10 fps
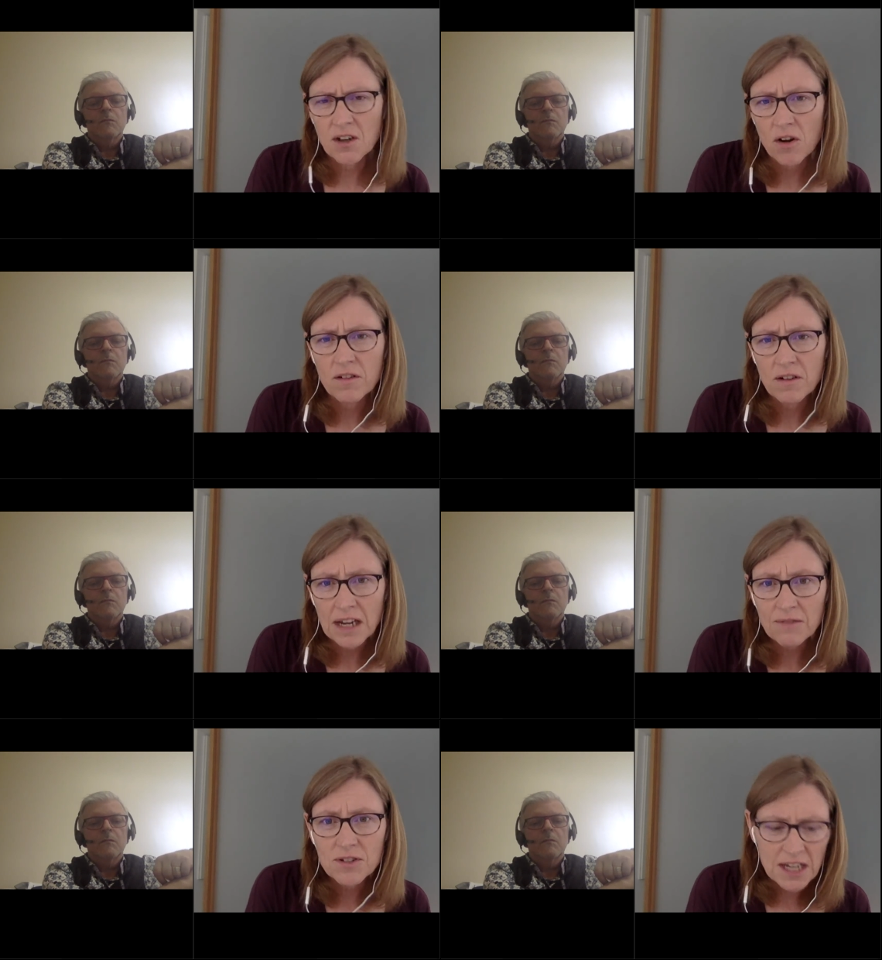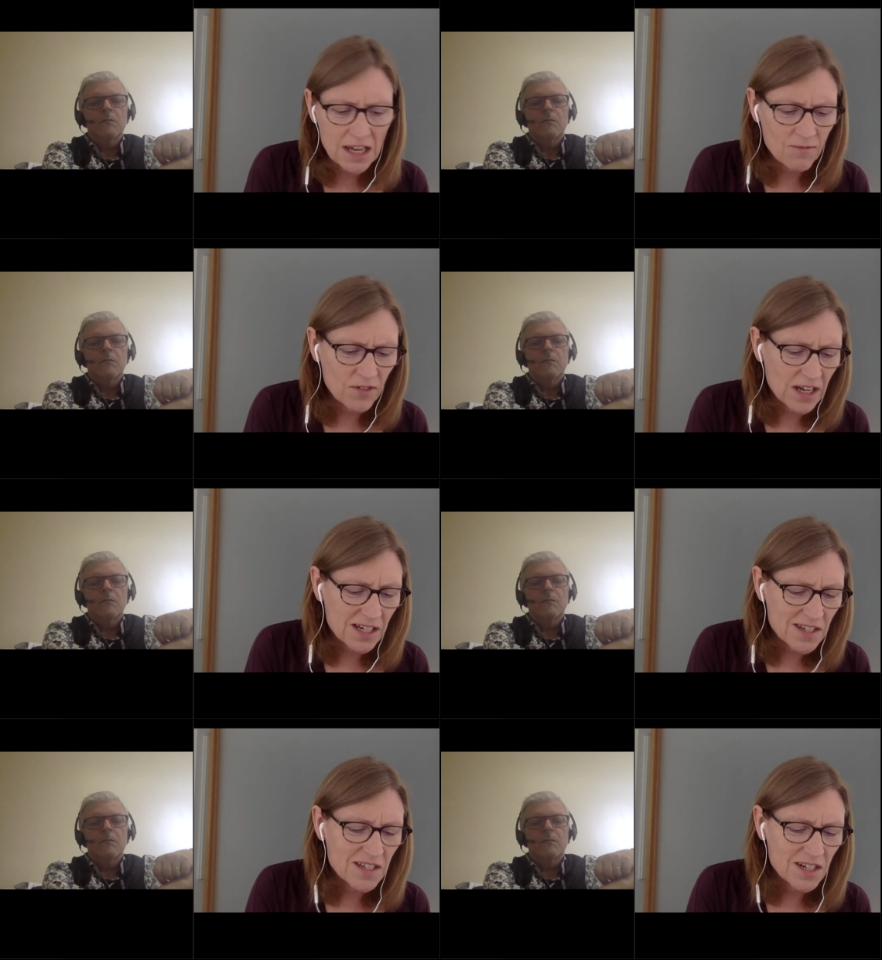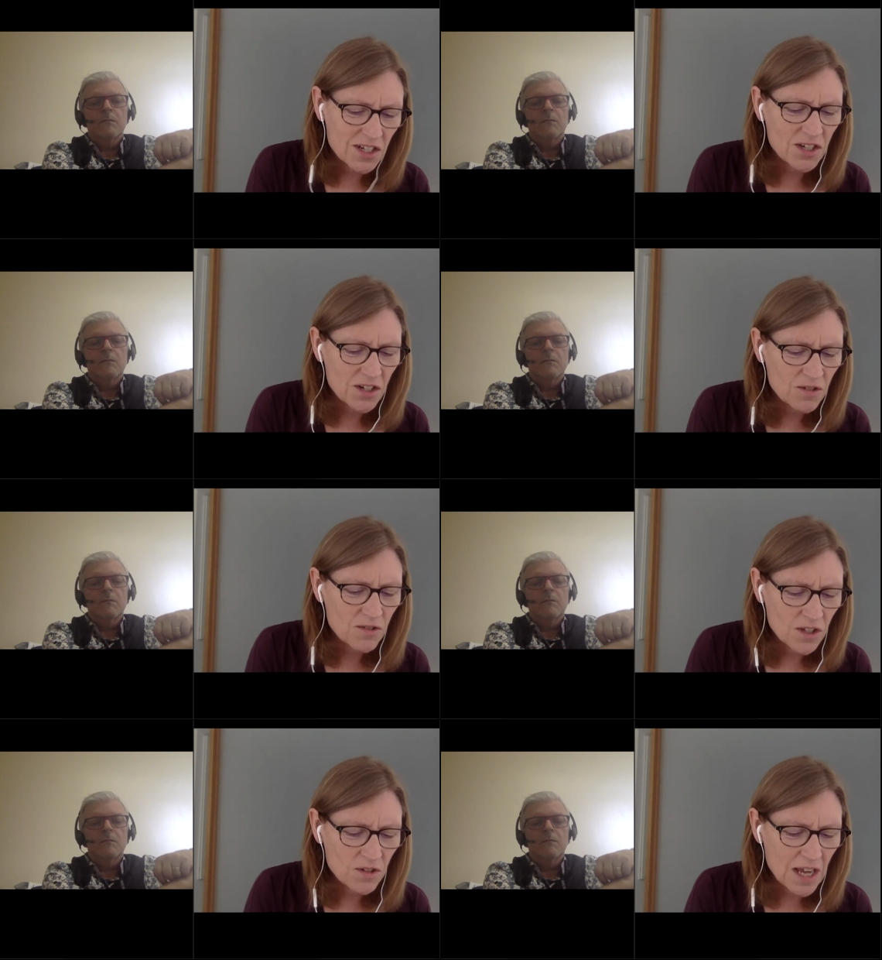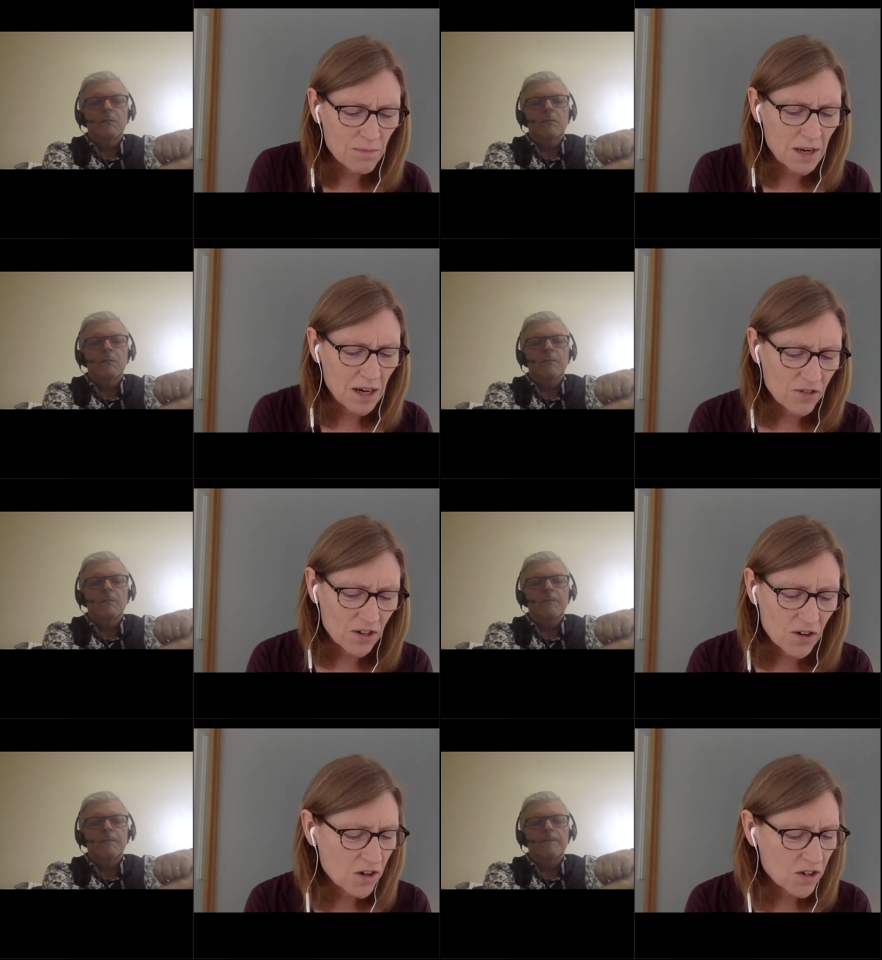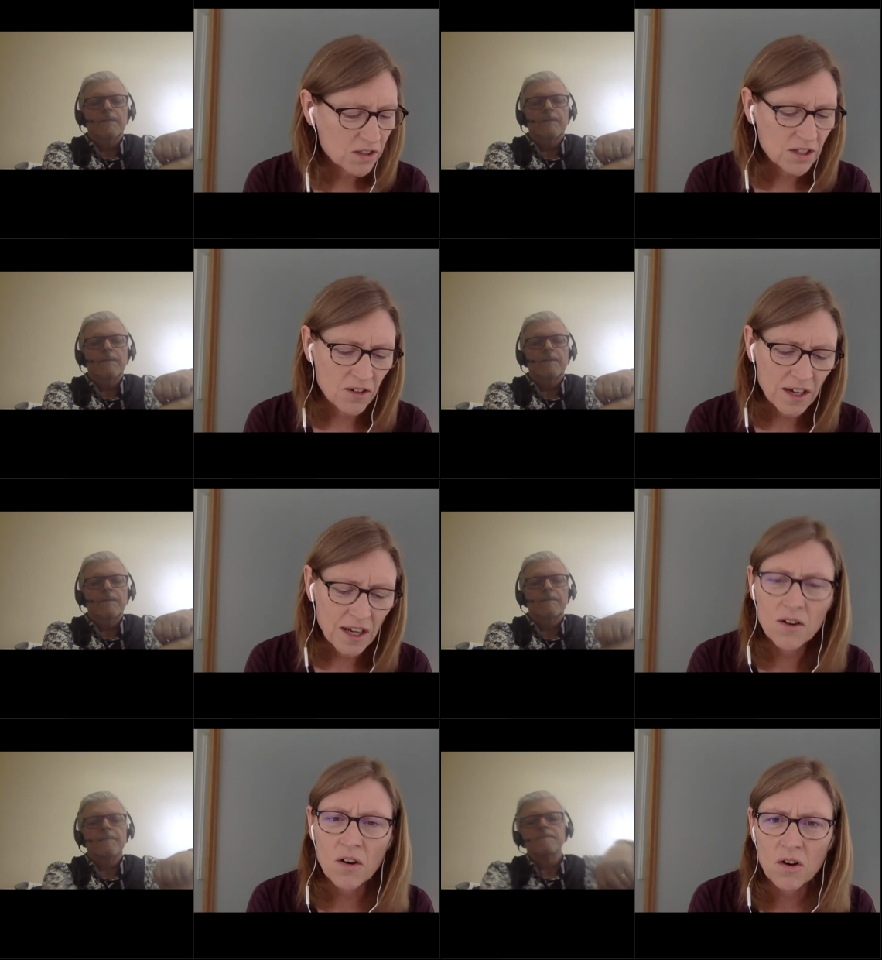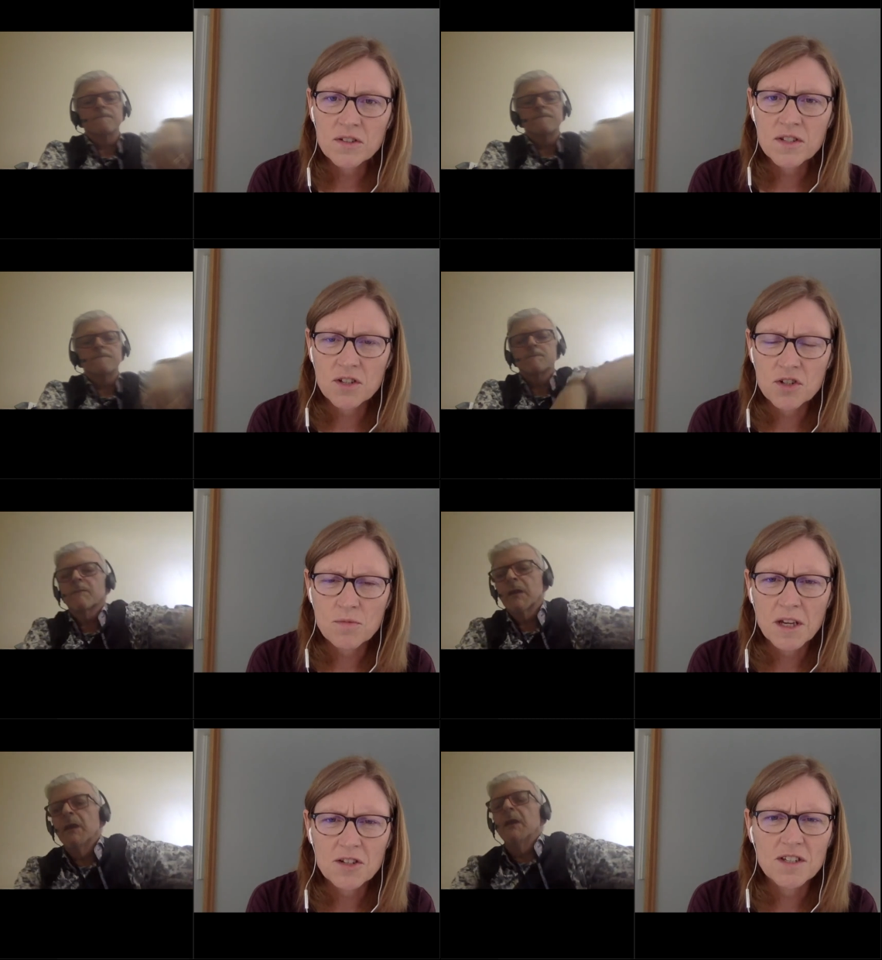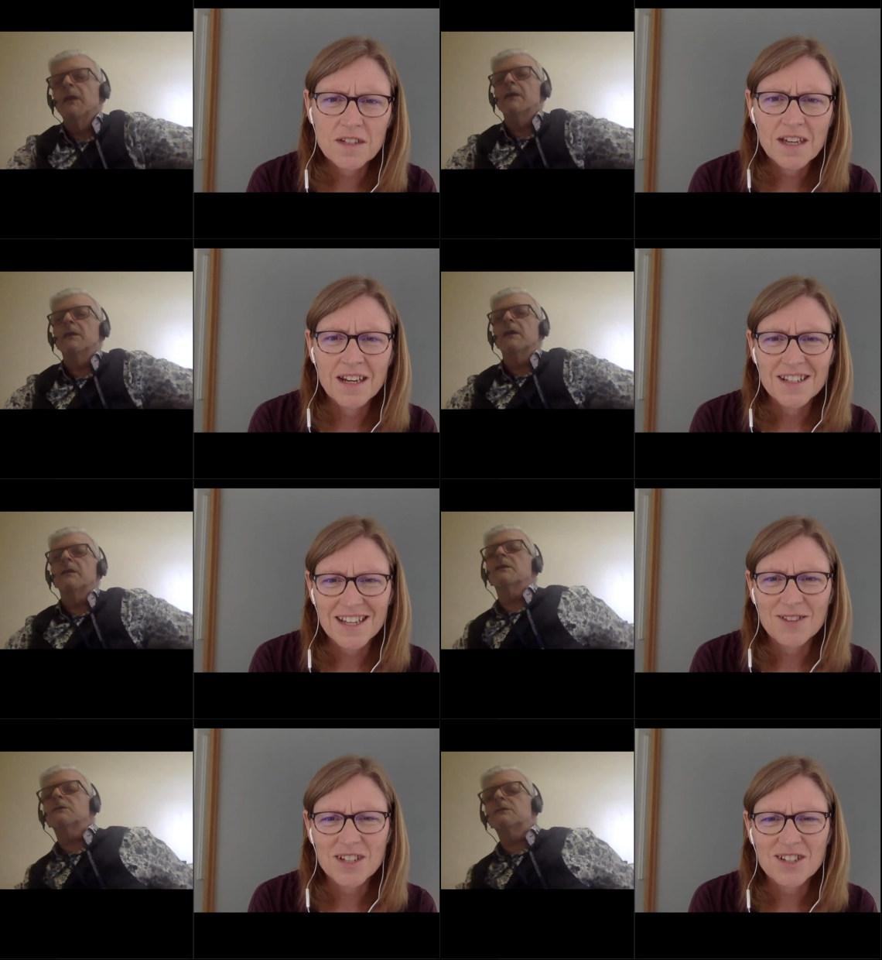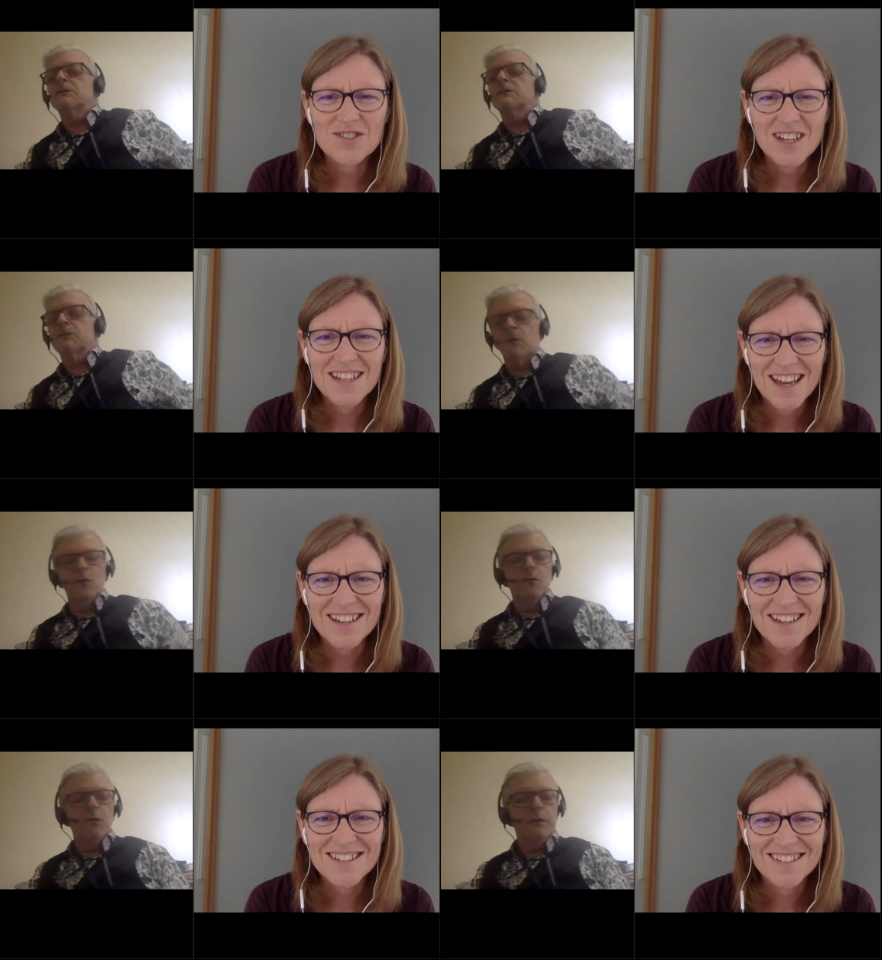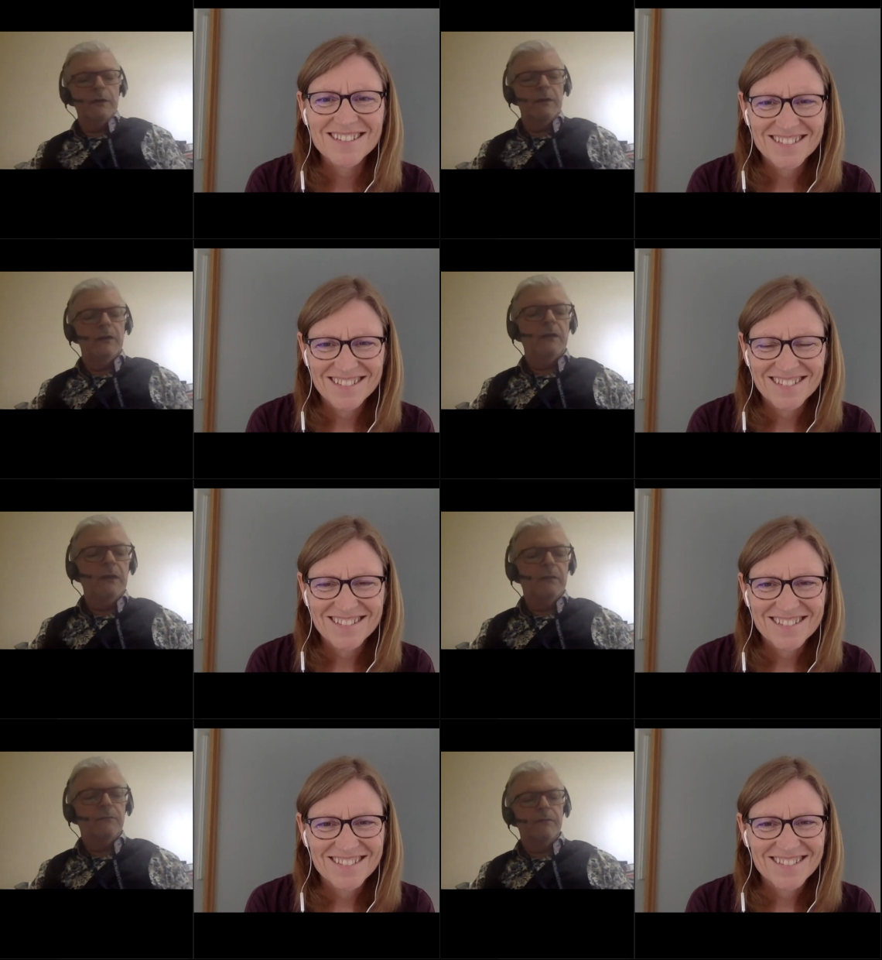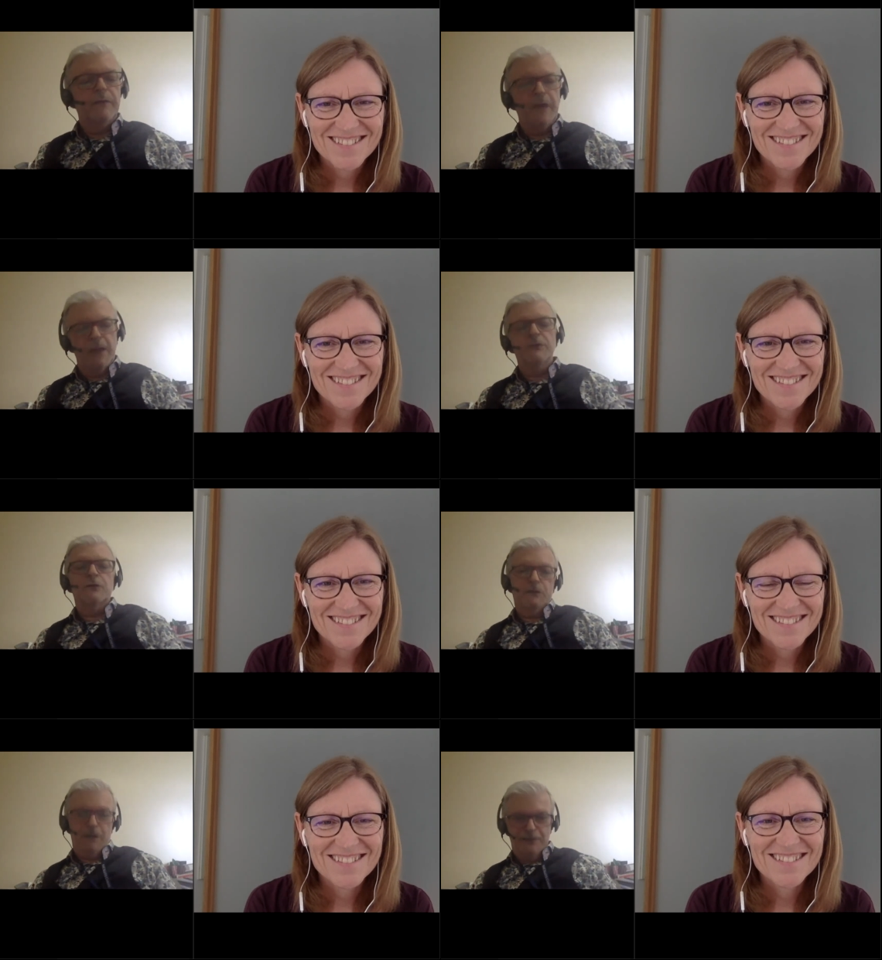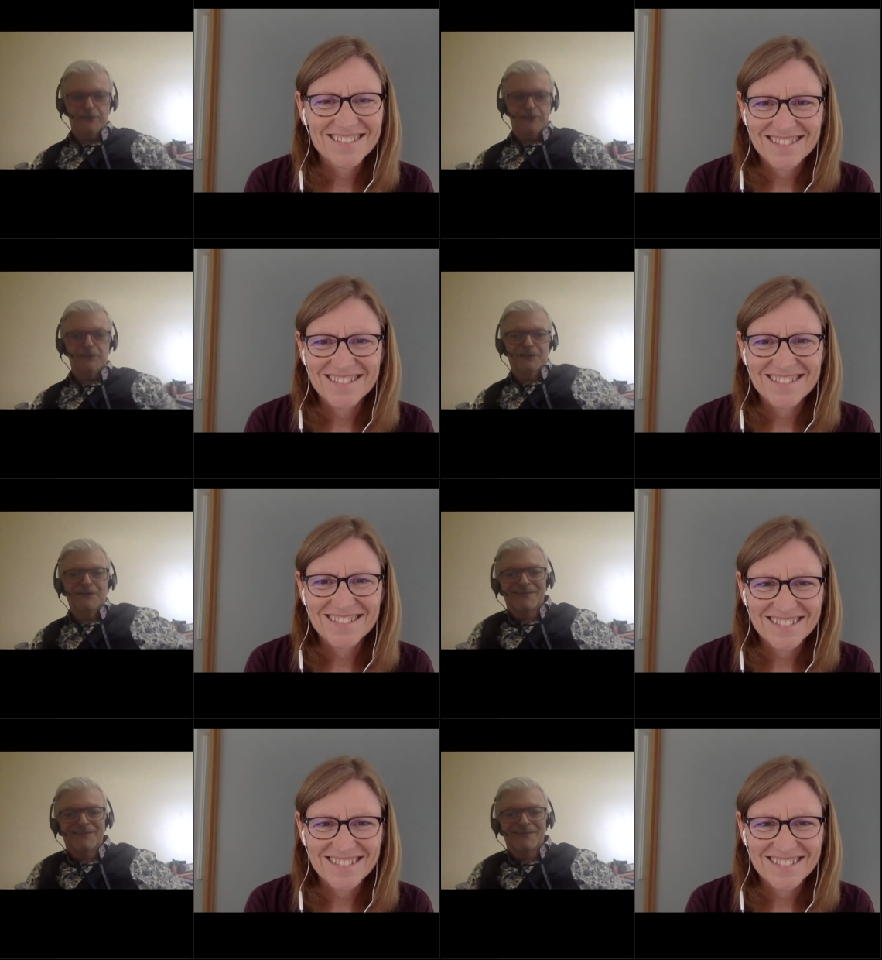Speaker 1: like are there levels to anaphylaxis and do you use epinephrine in all in all situations and it
Speaker 2: sounds like you're saying yes. so if the answer is yes